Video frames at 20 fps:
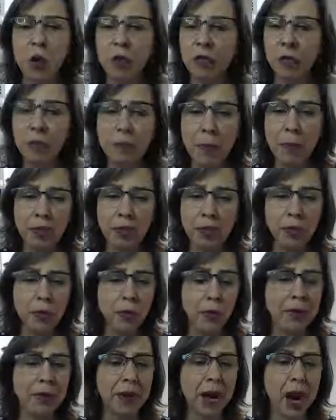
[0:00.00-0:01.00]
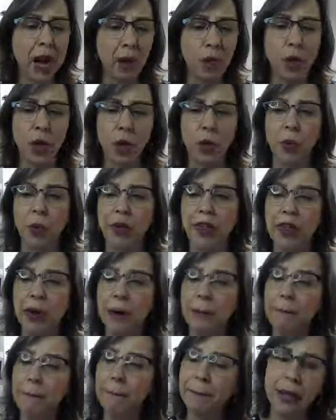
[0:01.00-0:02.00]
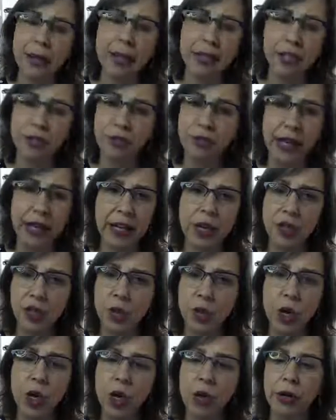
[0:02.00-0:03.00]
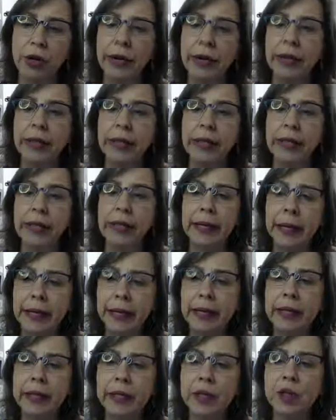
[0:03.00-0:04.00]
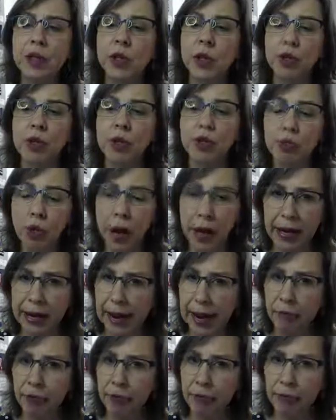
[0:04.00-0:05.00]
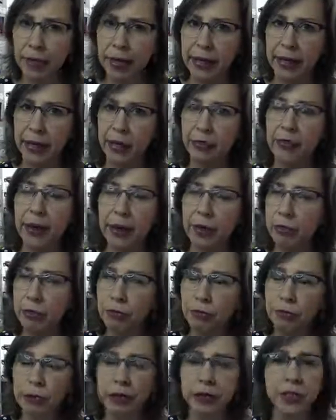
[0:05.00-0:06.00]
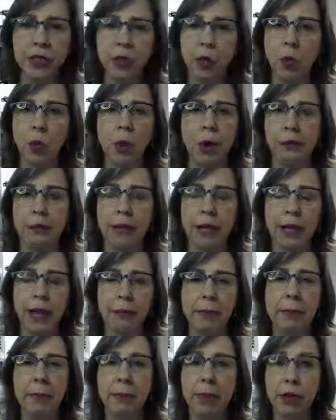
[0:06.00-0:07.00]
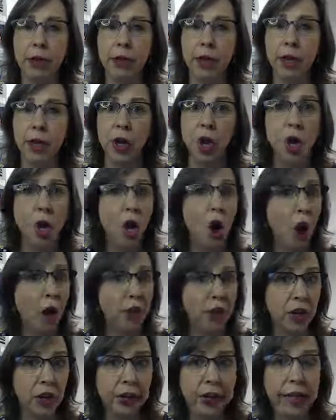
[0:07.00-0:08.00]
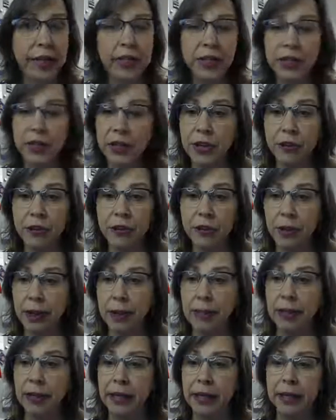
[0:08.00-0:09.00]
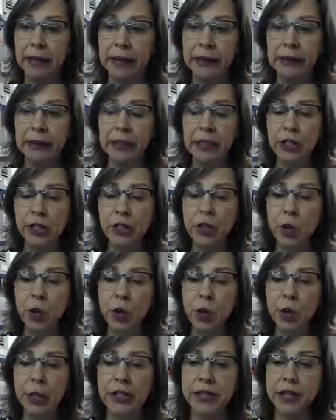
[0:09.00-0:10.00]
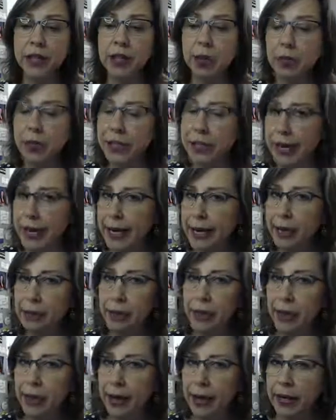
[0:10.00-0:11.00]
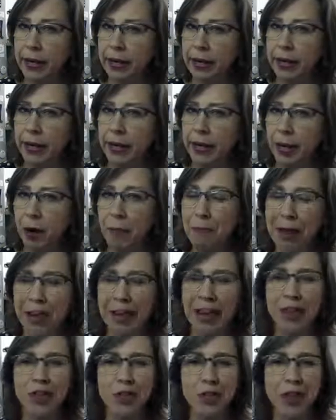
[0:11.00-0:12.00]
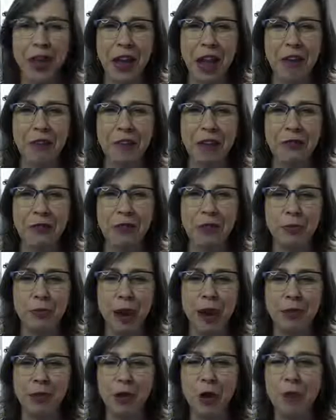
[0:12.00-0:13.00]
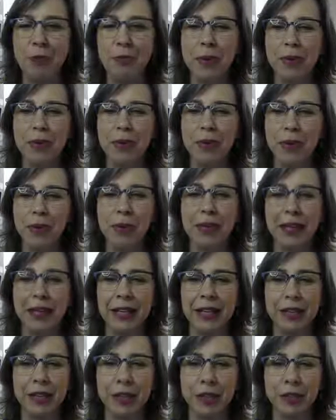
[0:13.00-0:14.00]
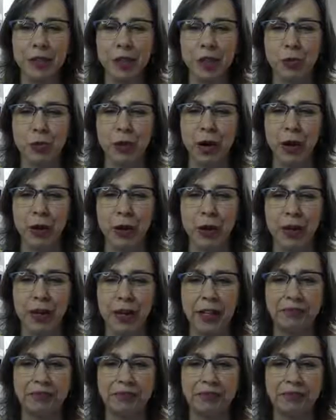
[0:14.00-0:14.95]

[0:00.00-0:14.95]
Most of the women I work with, their biggest financial worry is running out of money. They really don't want to become a burden on their kids and their family. So it's understandable that, making sure they have enough to pay their own bills really is the first priority.